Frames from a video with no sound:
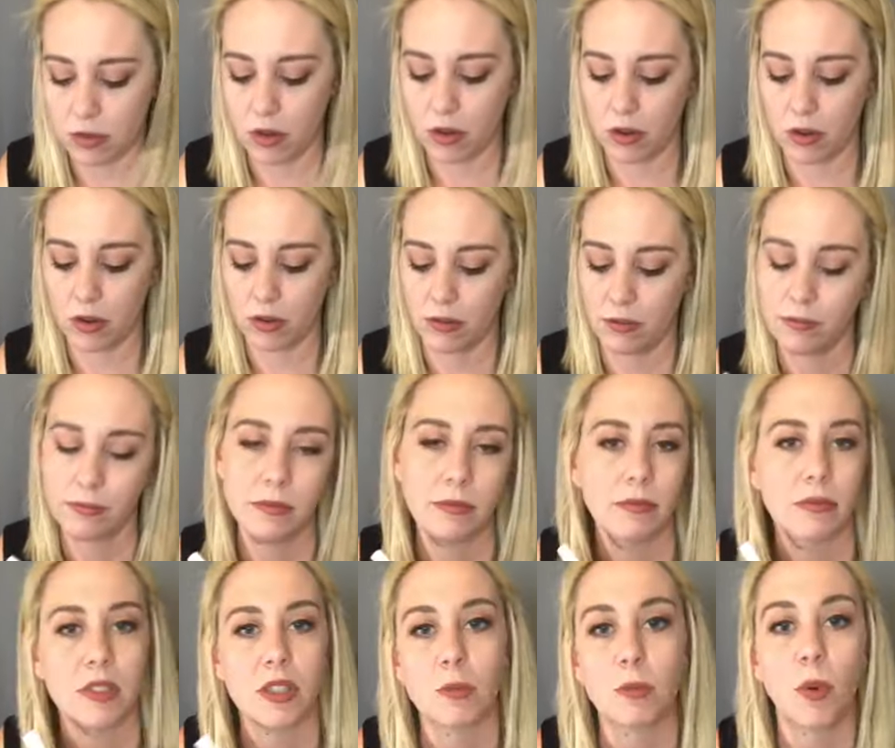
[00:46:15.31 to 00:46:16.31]
your
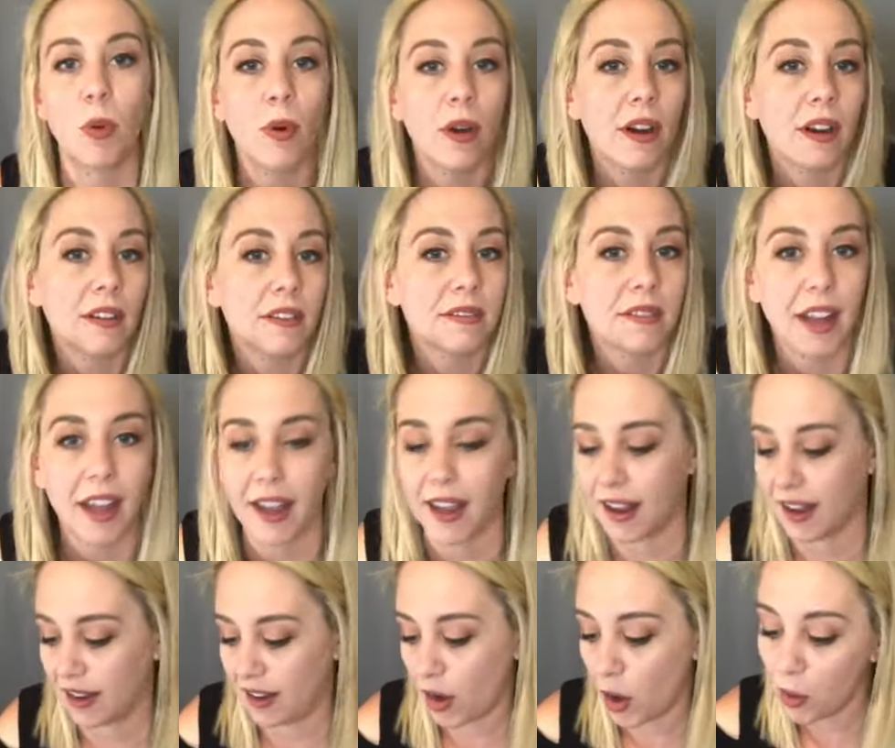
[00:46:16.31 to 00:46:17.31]
support
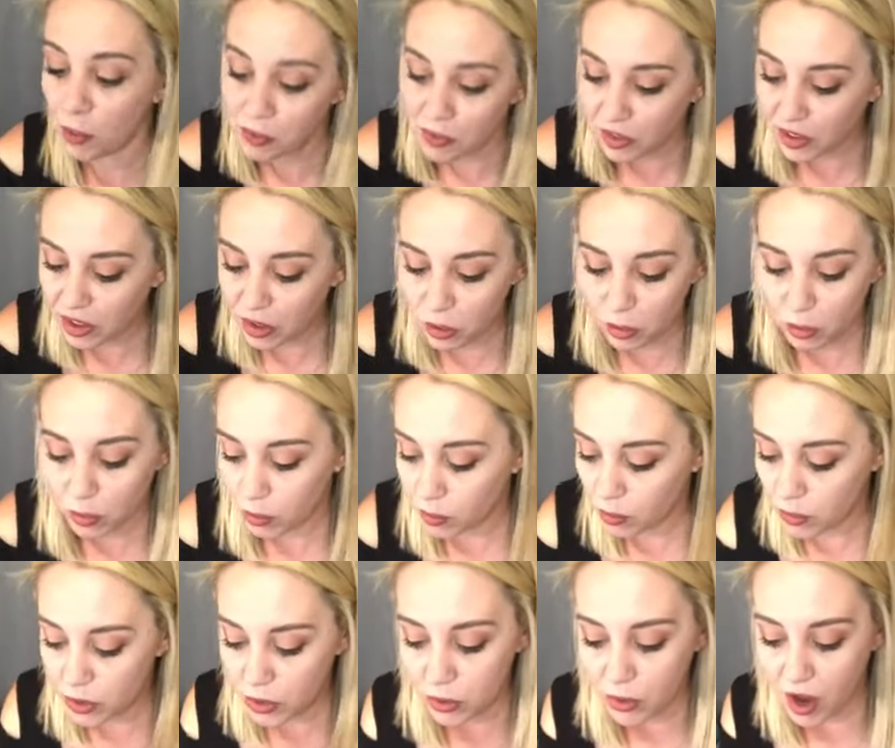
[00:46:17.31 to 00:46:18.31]
and hopefully you
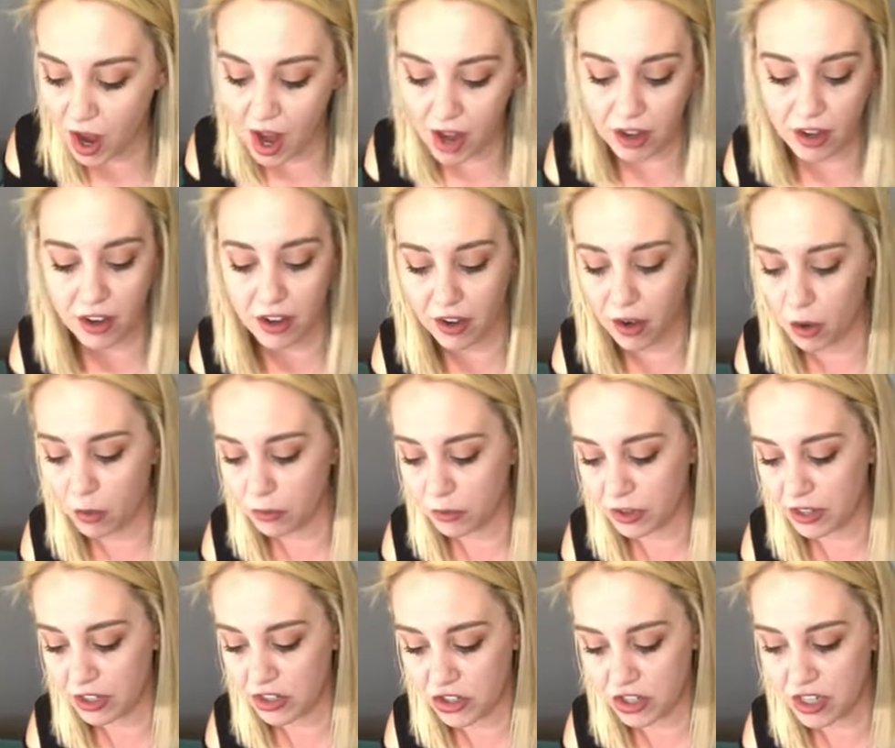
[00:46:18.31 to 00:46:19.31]
you got her and
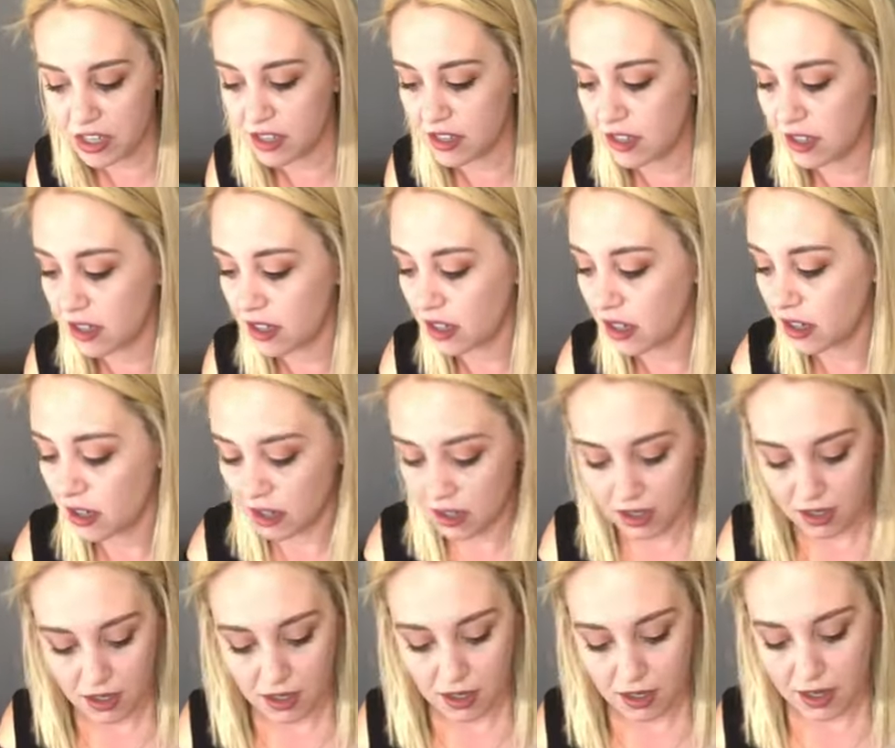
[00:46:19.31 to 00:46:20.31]
hopefully she's
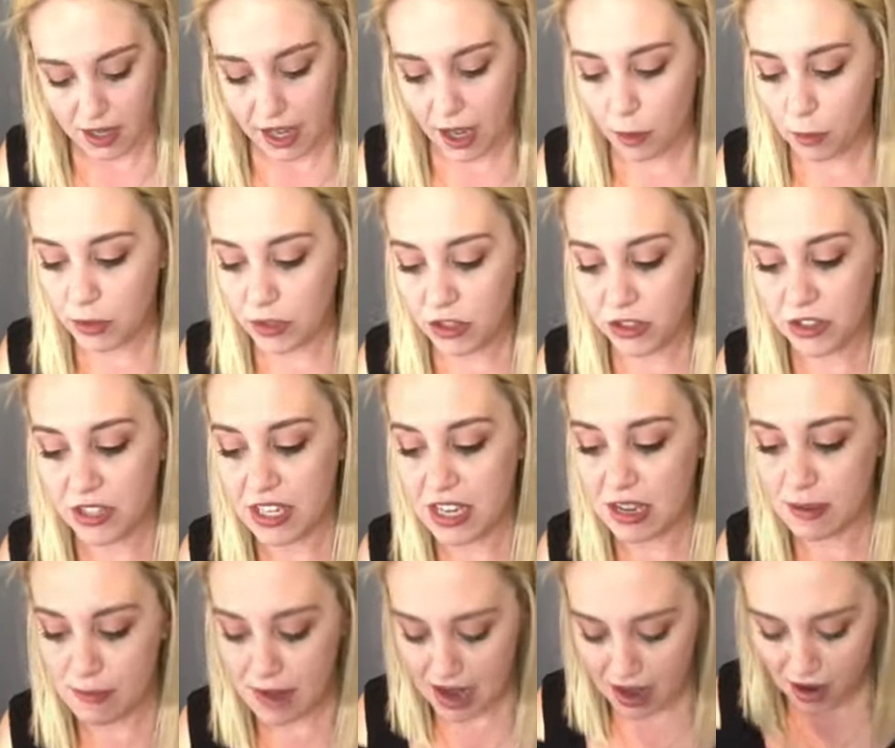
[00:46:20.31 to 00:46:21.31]
helping your
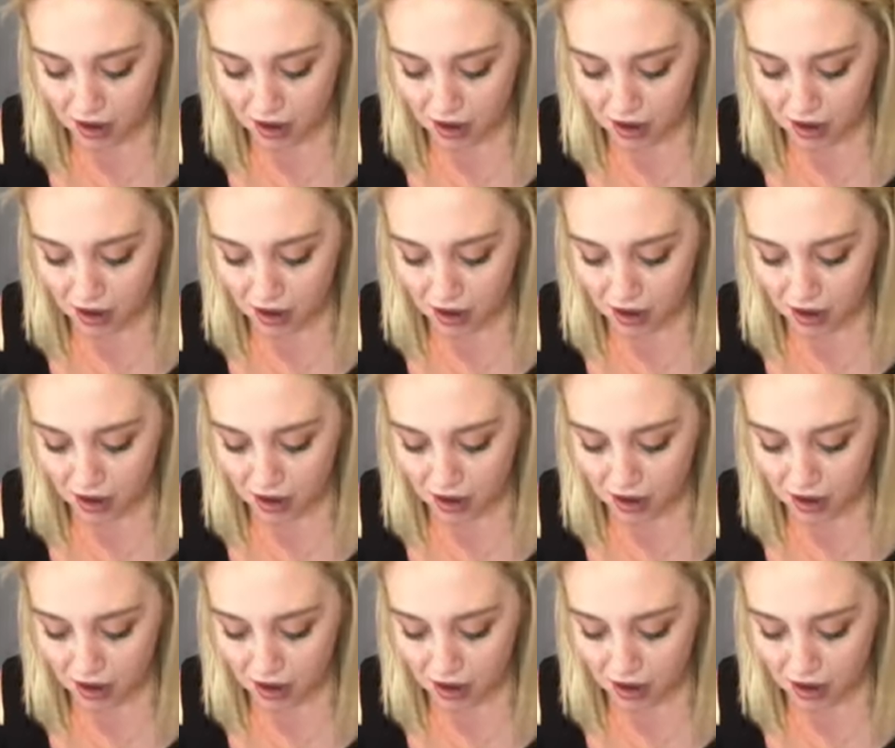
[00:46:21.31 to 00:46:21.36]
team